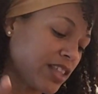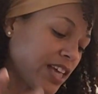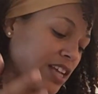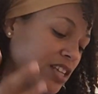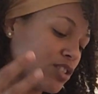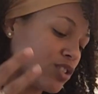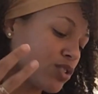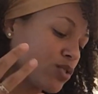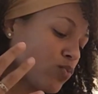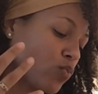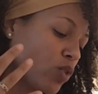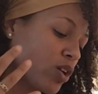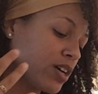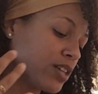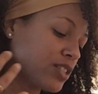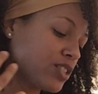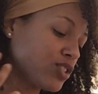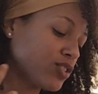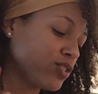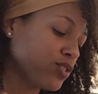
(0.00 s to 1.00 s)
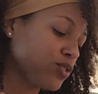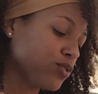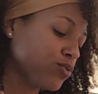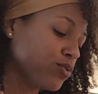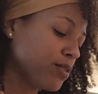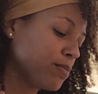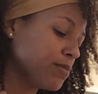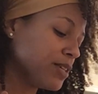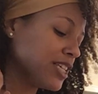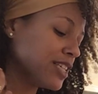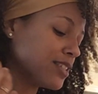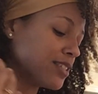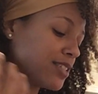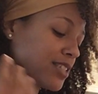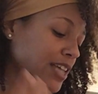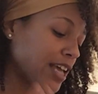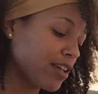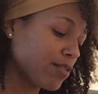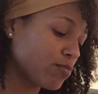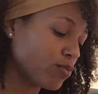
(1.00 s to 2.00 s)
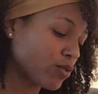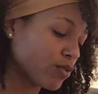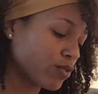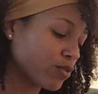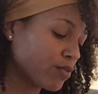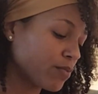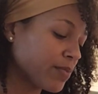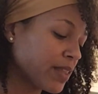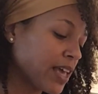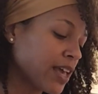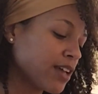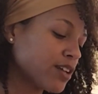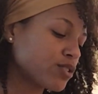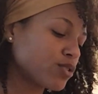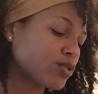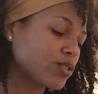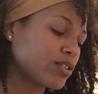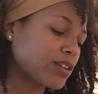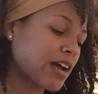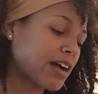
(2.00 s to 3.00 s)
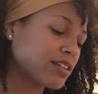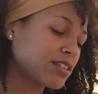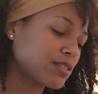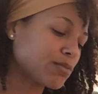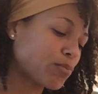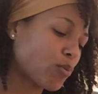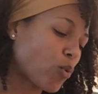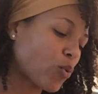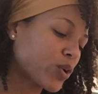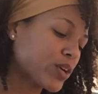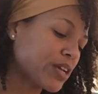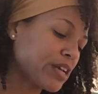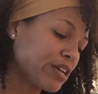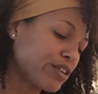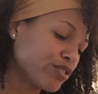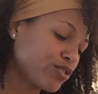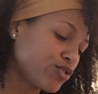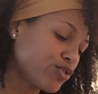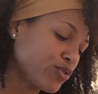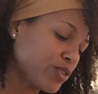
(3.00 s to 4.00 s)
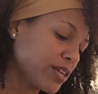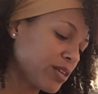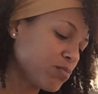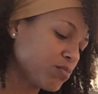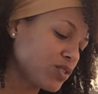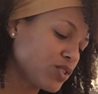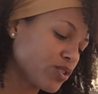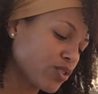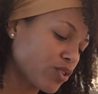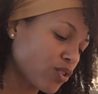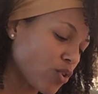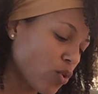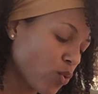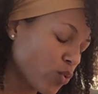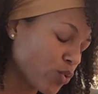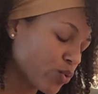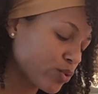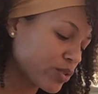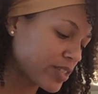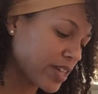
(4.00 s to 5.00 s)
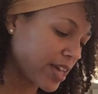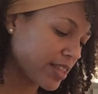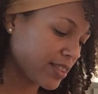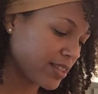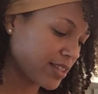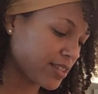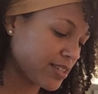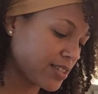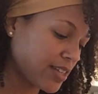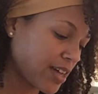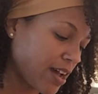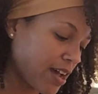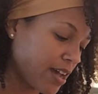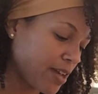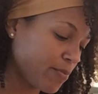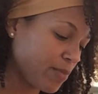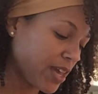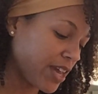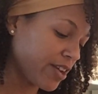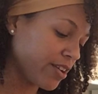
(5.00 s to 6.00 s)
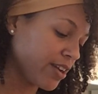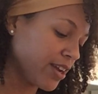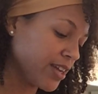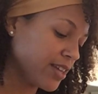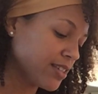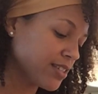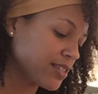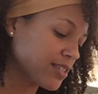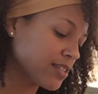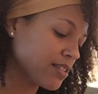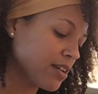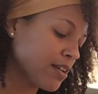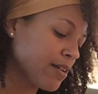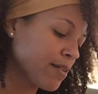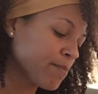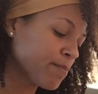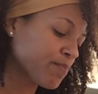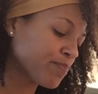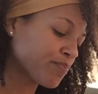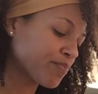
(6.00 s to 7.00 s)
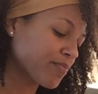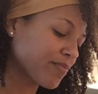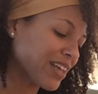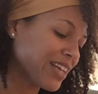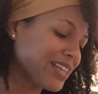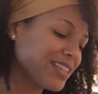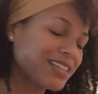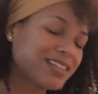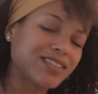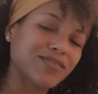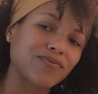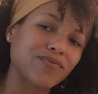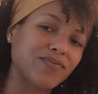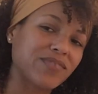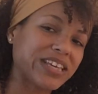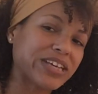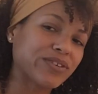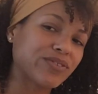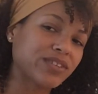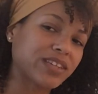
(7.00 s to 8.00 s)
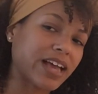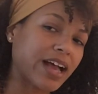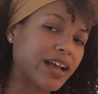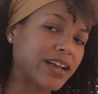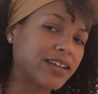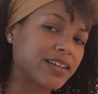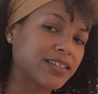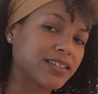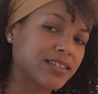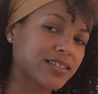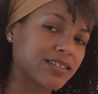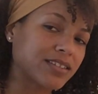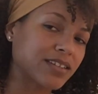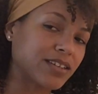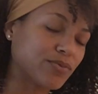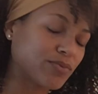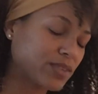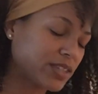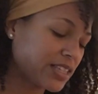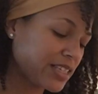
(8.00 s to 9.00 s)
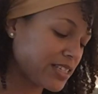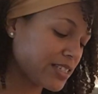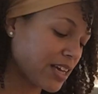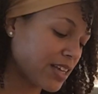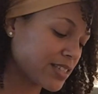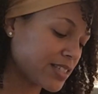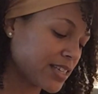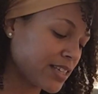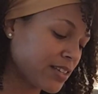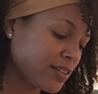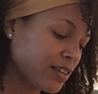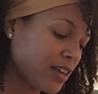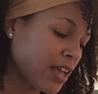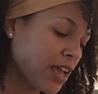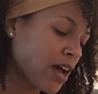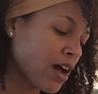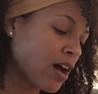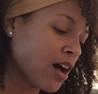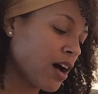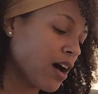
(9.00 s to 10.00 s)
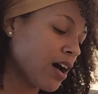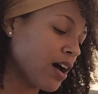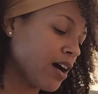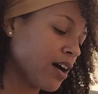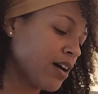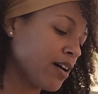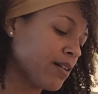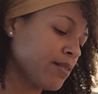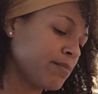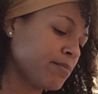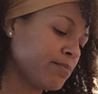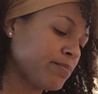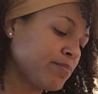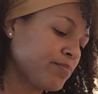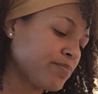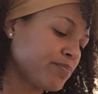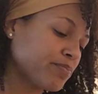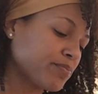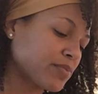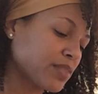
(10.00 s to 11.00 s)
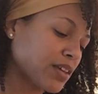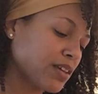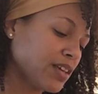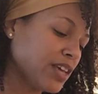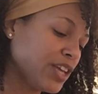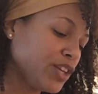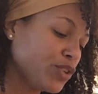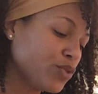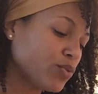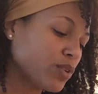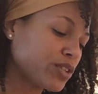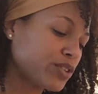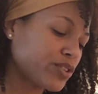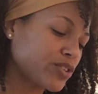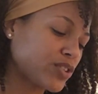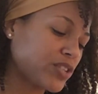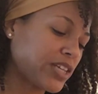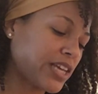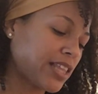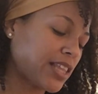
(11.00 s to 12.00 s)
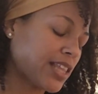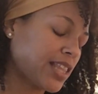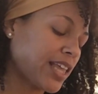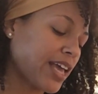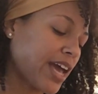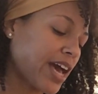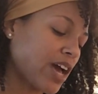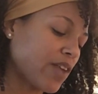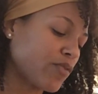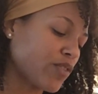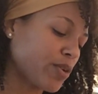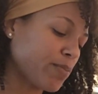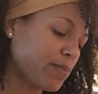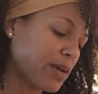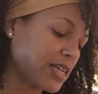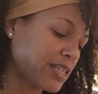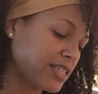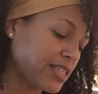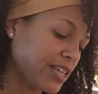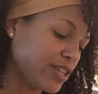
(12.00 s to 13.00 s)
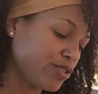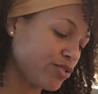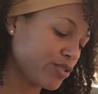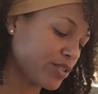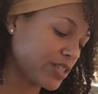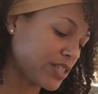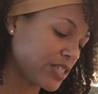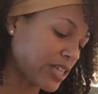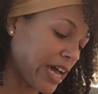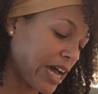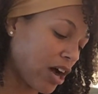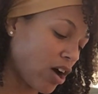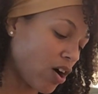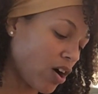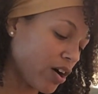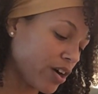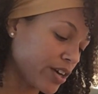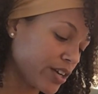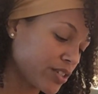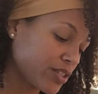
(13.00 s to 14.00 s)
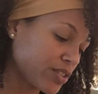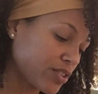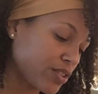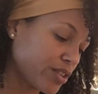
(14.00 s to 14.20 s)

They just want you to be stable. So they're not supporting your dreams, your goals at this time, Aries. And it doesn't feel nice. It really doesn't. And you understand that they have your best interest at heart.